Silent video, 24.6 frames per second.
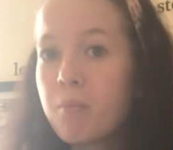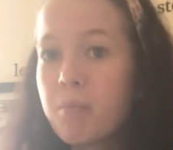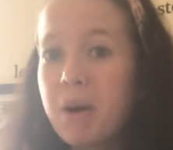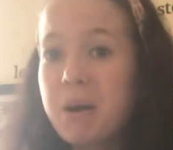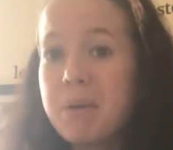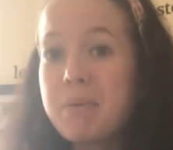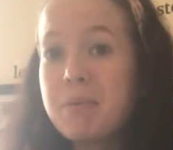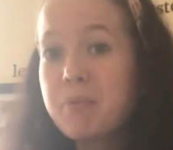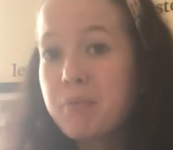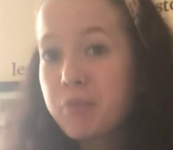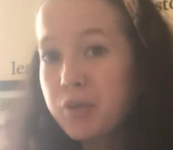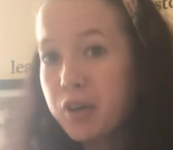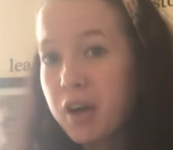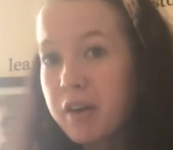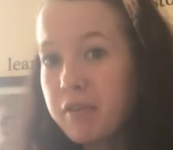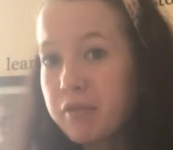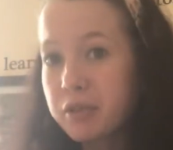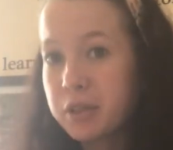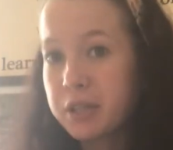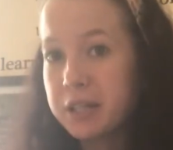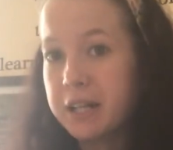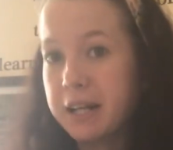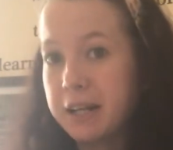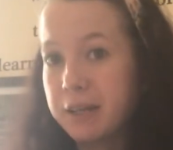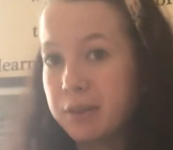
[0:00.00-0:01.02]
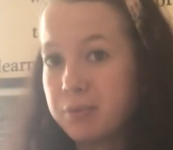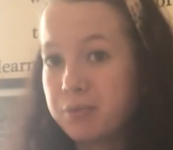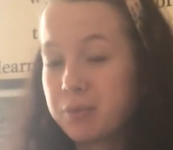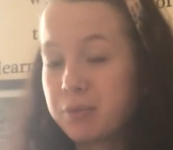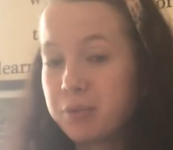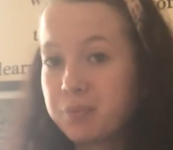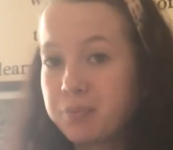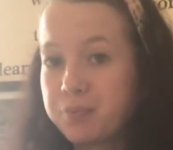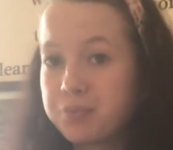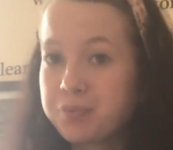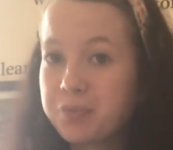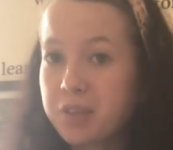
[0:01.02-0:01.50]
But I'm in recovery now,
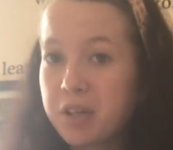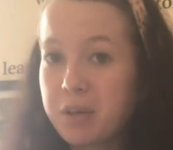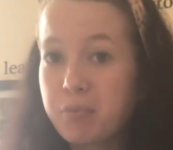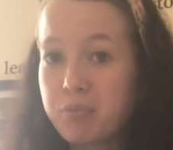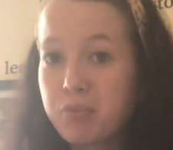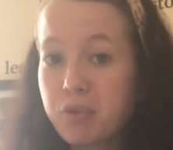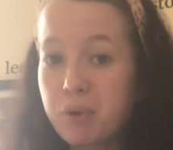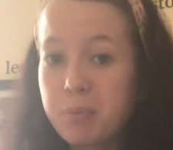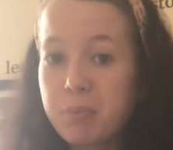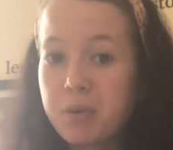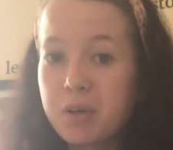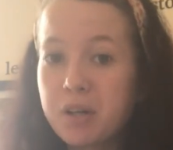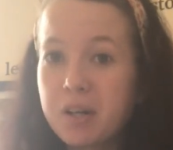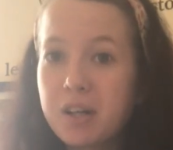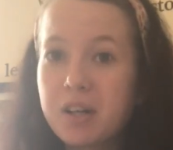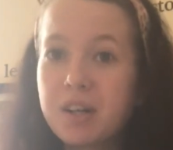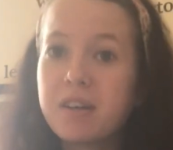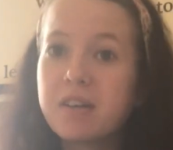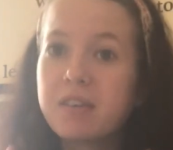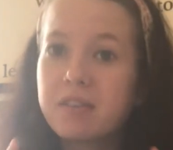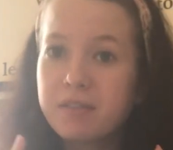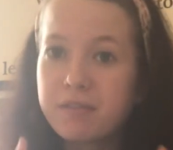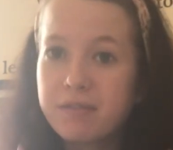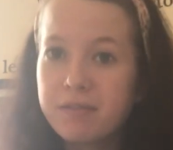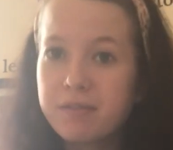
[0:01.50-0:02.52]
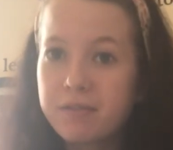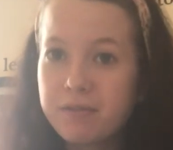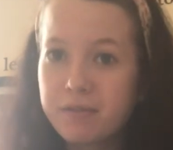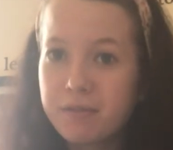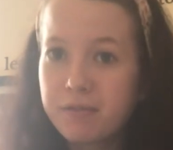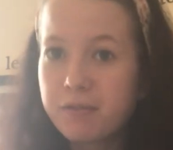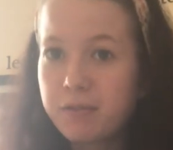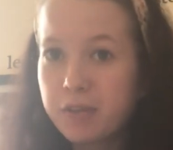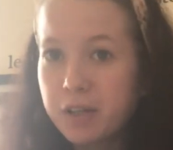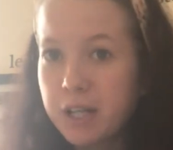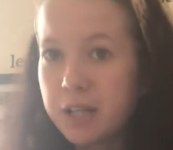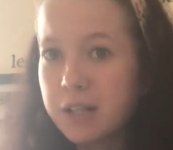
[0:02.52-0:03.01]
like proper
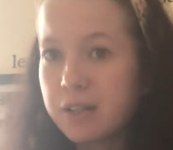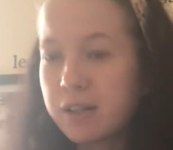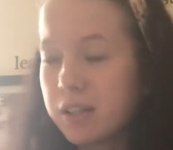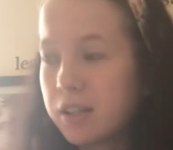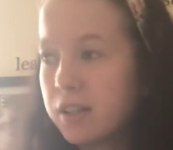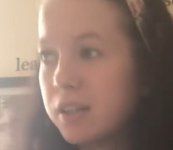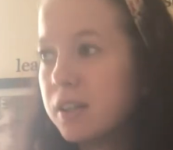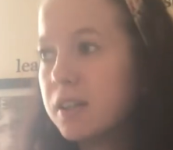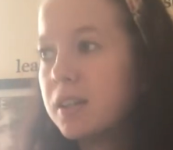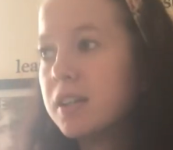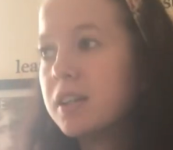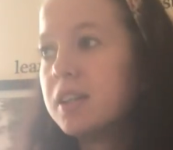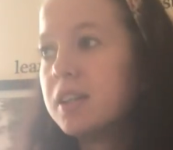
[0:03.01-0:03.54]
full